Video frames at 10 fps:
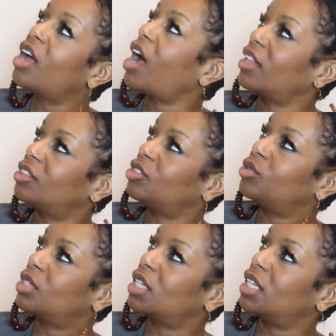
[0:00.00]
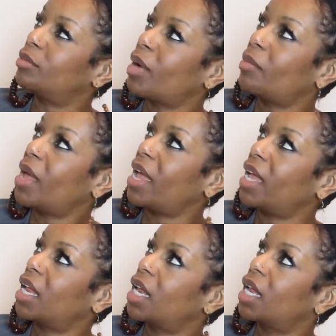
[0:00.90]
No, I thought you was Clinton, my
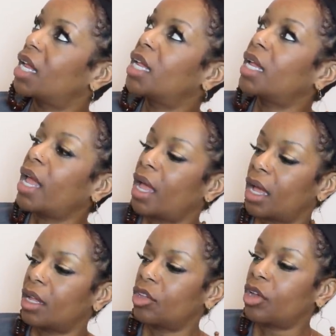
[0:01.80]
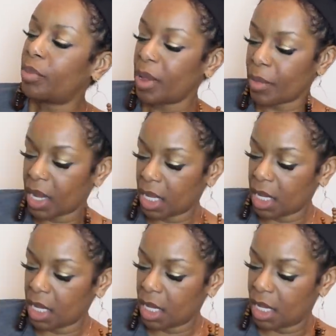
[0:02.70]
bad. Uh-huh. Yeah, you can paint my
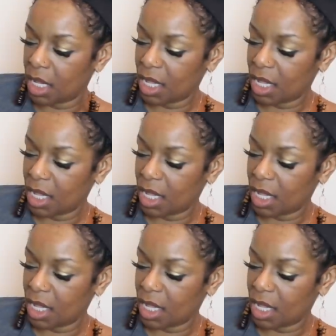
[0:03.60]
key.